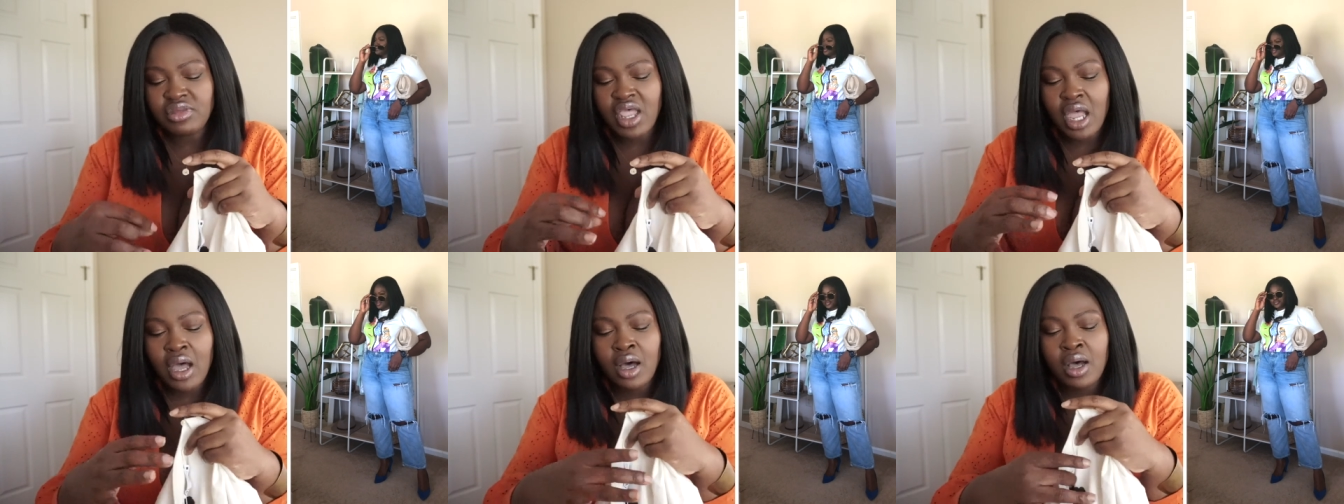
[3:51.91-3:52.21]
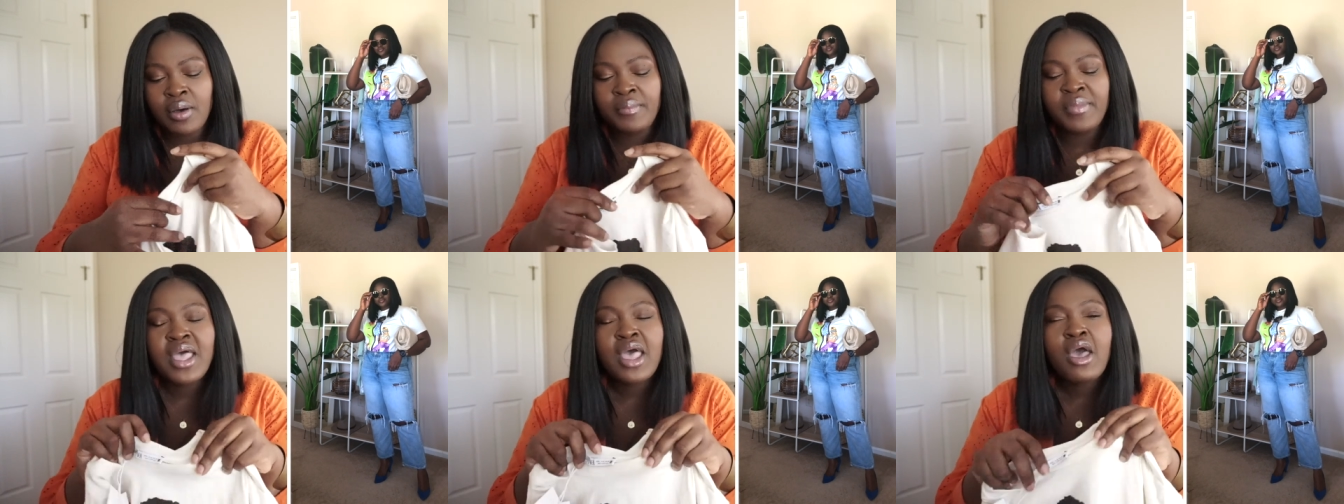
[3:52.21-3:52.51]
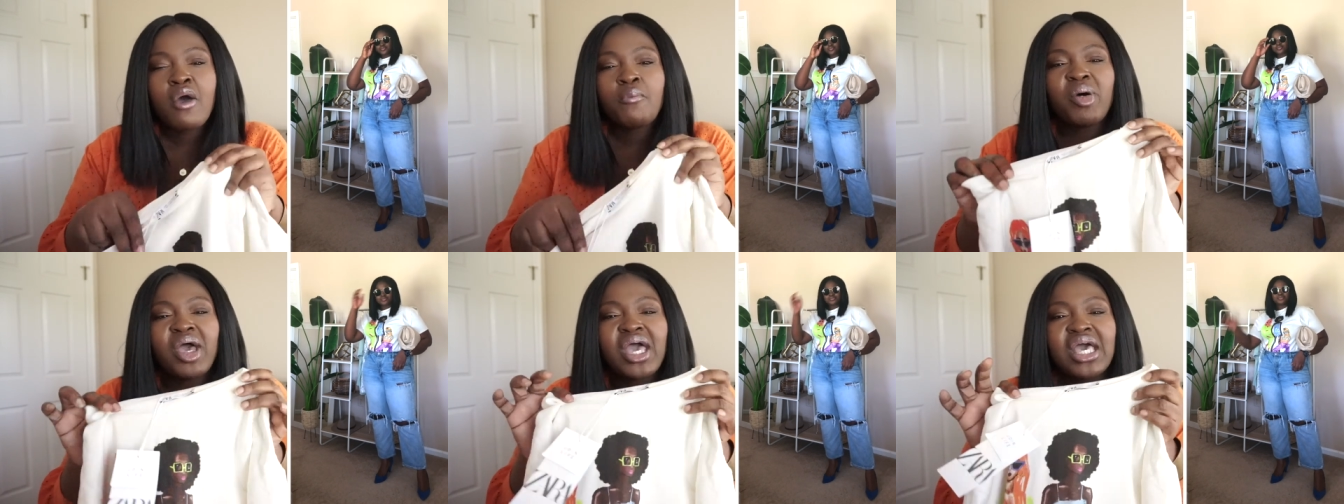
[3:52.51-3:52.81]
Um,
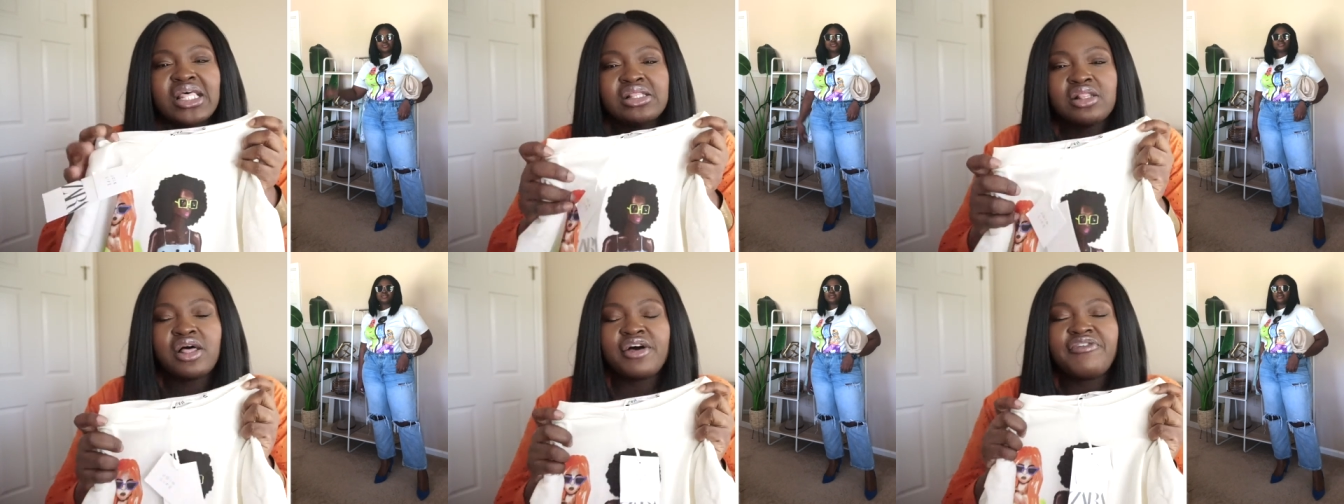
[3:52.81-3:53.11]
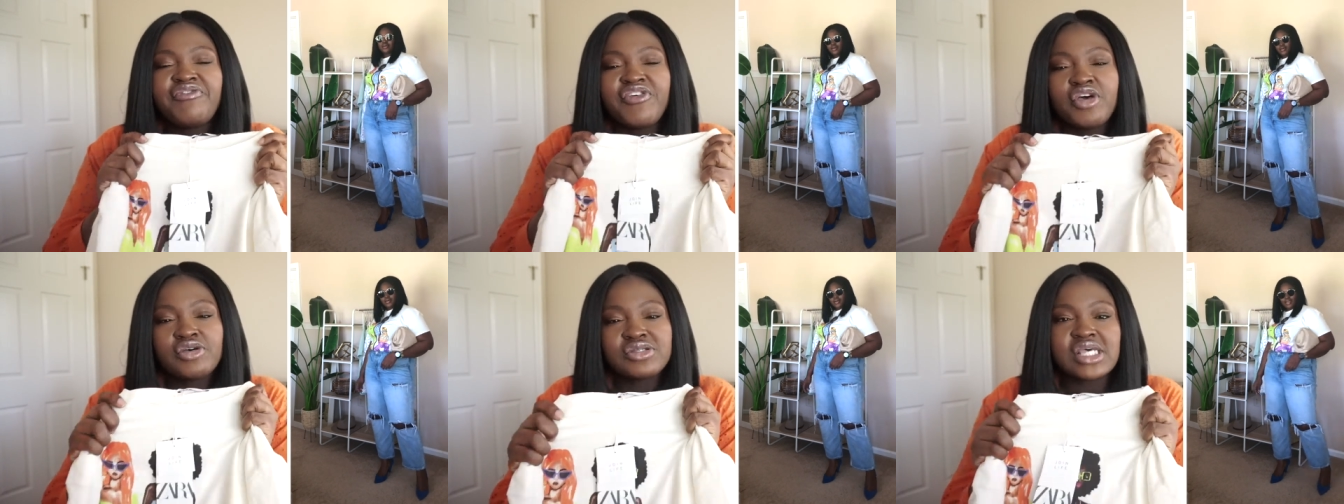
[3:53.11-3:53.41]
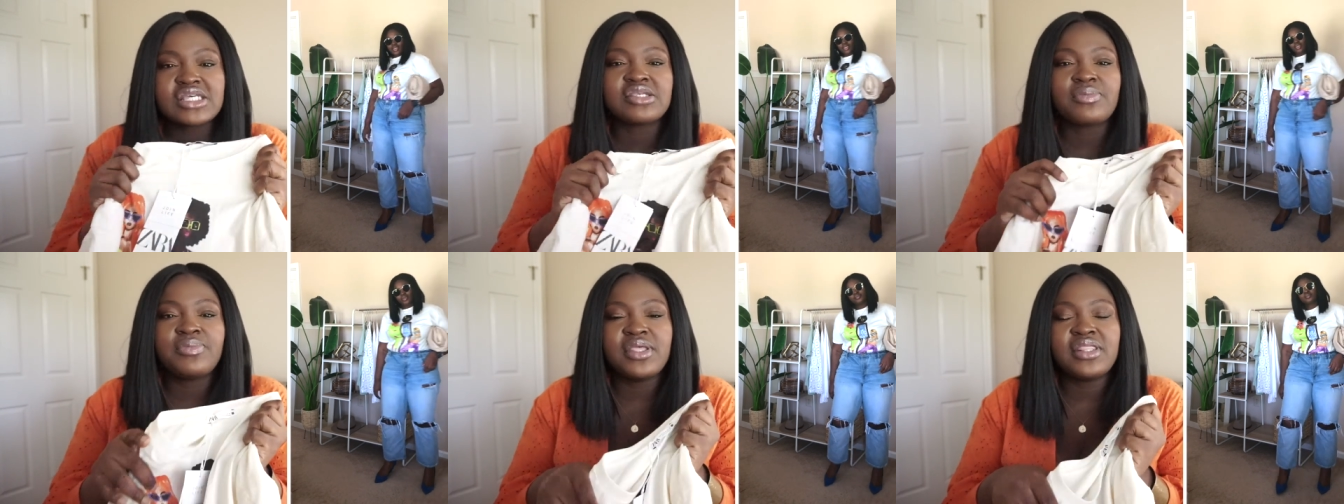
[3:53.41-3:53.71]
but it feels
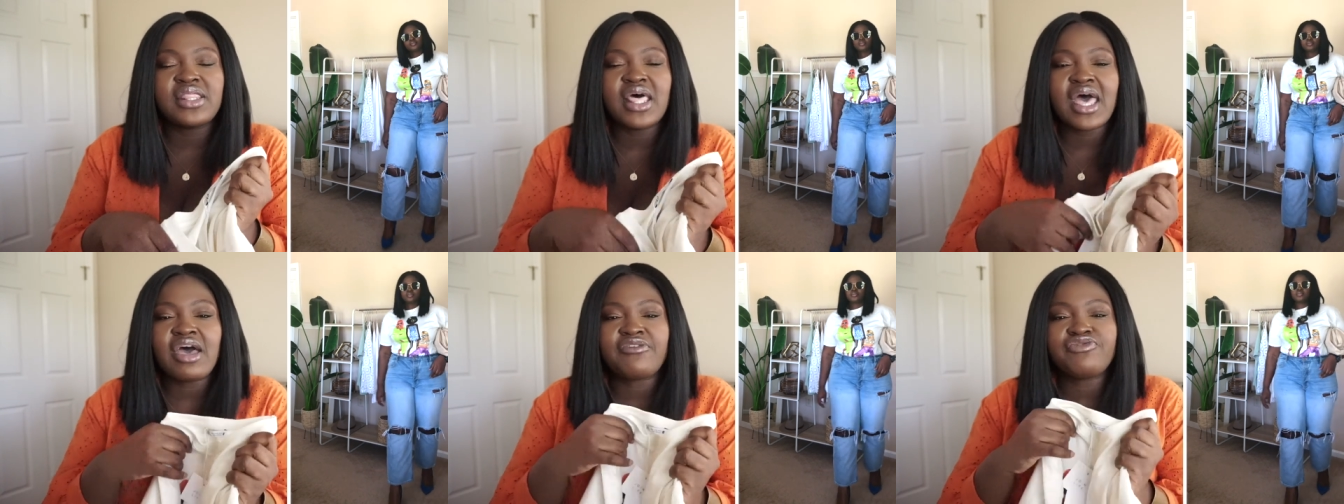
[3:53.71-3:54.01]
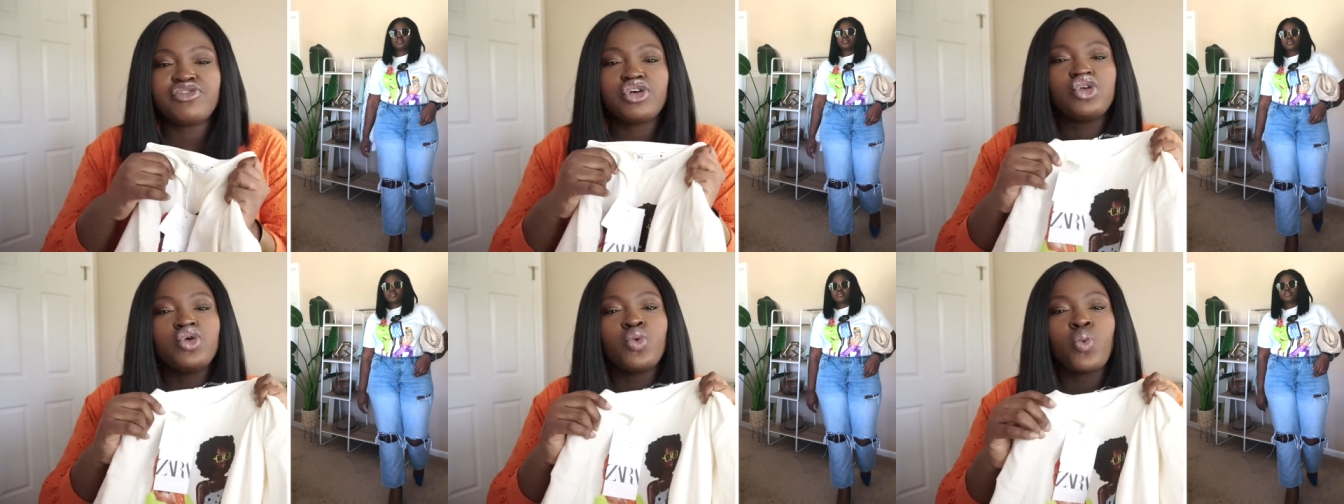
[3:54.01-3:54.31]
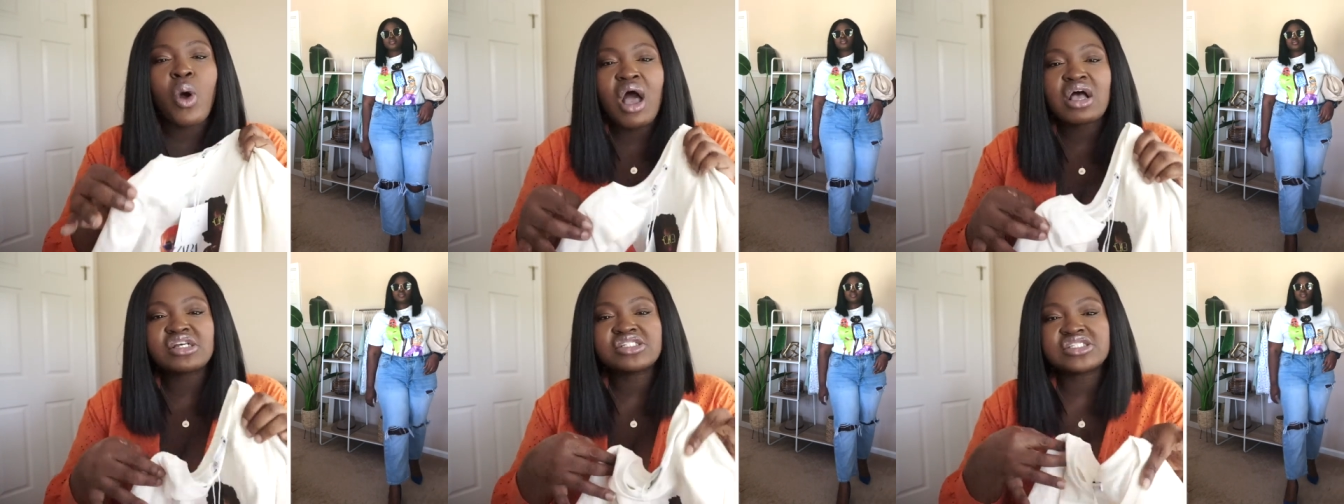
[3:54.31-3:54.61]
like something that after you
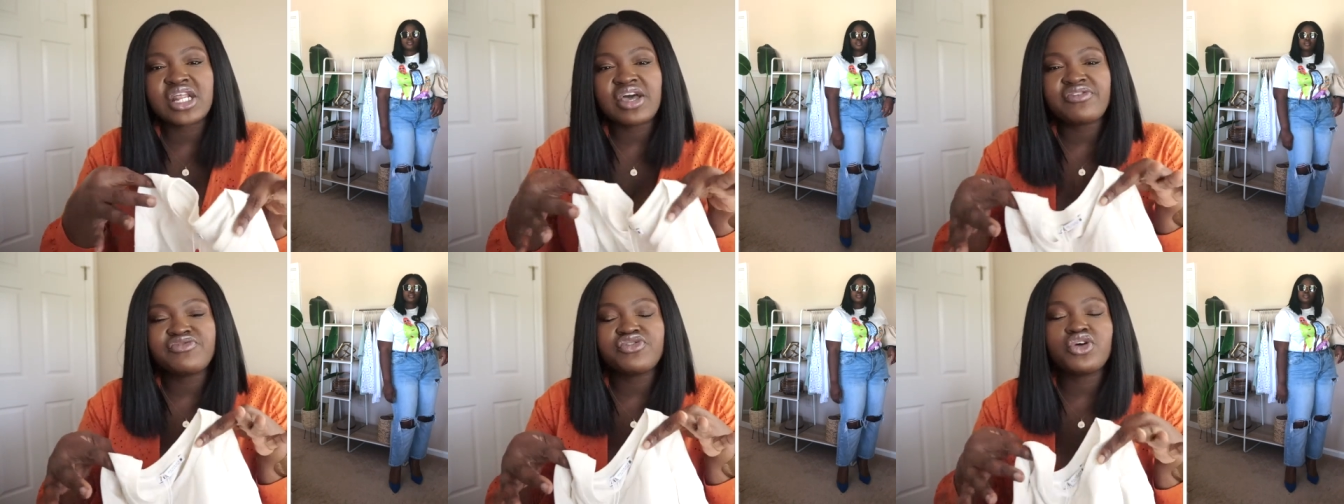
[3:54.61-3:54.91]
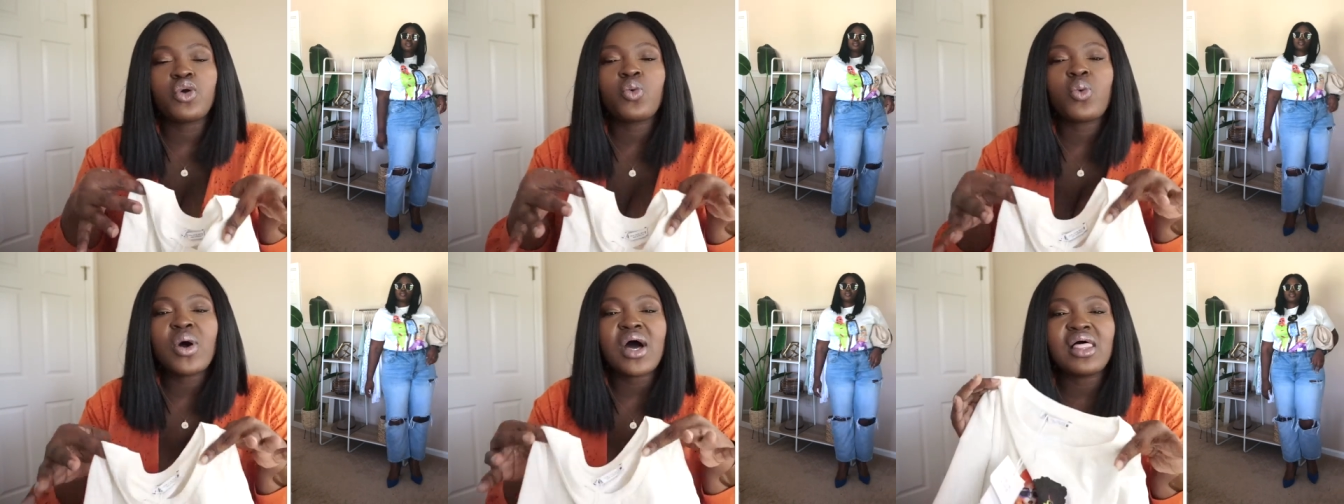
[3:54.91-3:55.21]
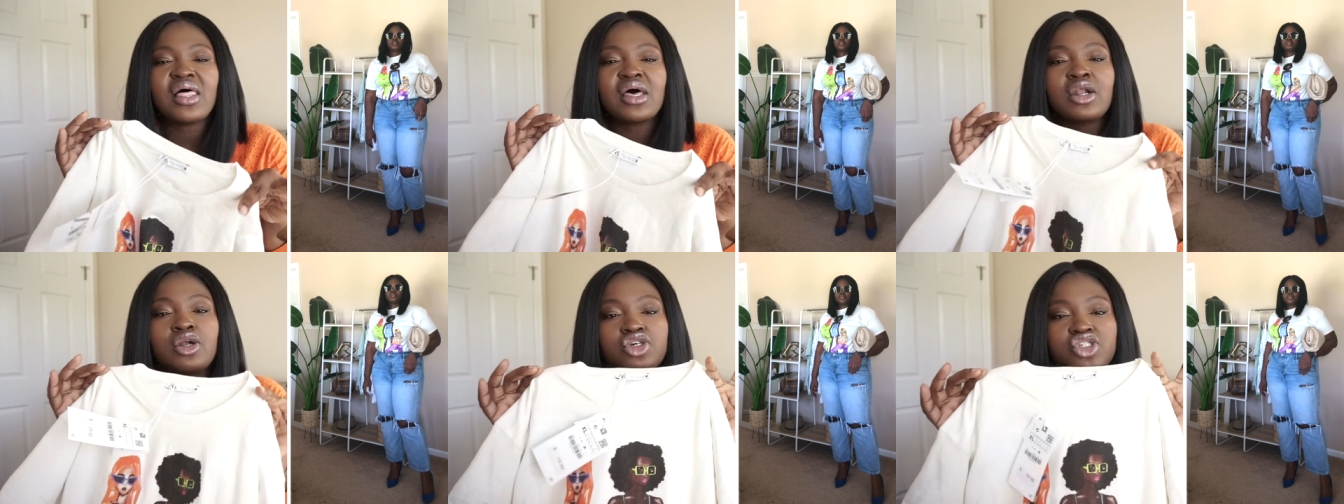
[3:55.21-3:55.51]
wash it after a
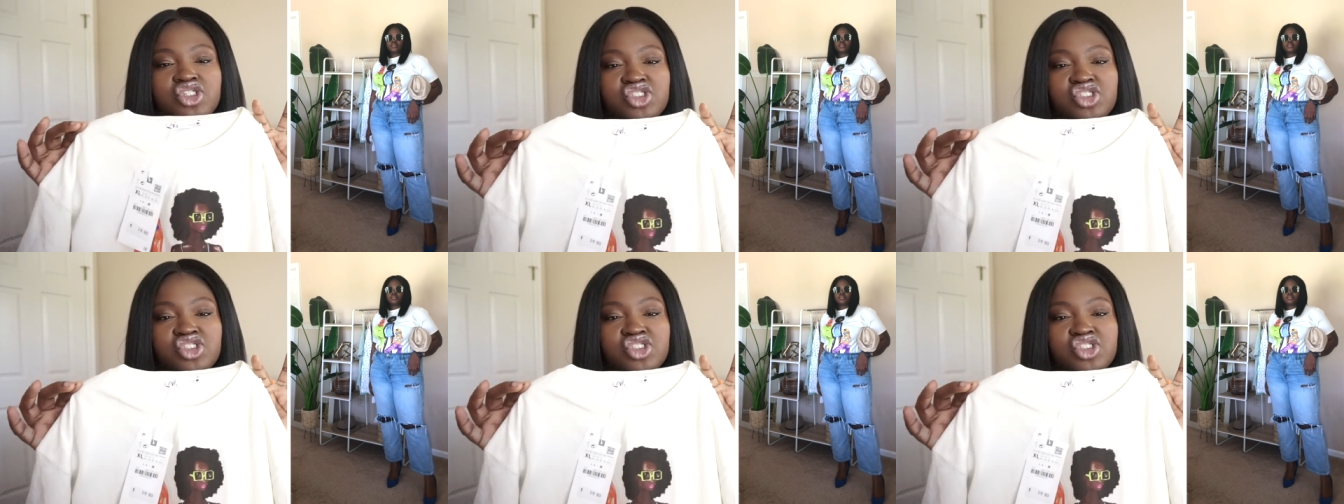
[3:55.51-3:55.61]
while, it'll